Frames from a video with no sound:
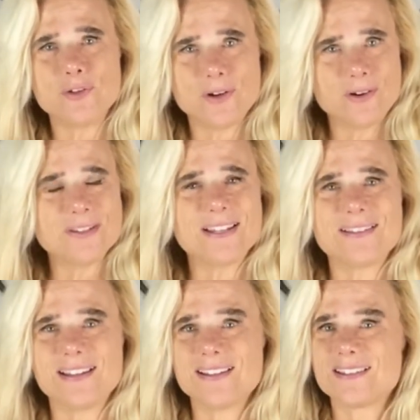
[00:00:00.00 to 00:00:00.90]

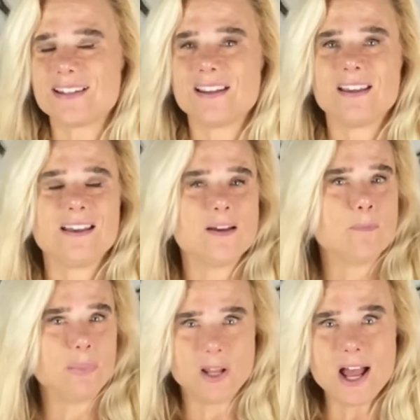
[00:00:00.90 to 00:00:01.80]
narcissist
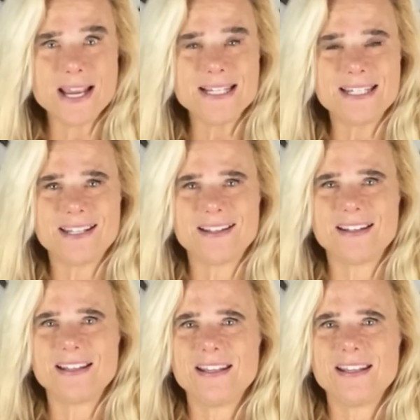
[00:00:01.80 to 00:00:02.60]
blinded,